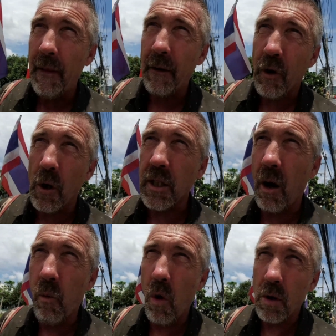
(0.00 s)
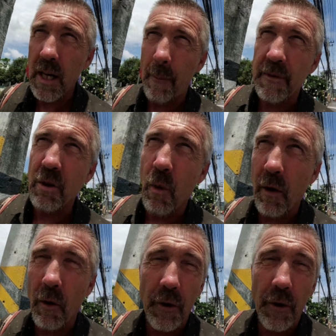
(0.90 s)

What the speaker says: Then of course I walked up to where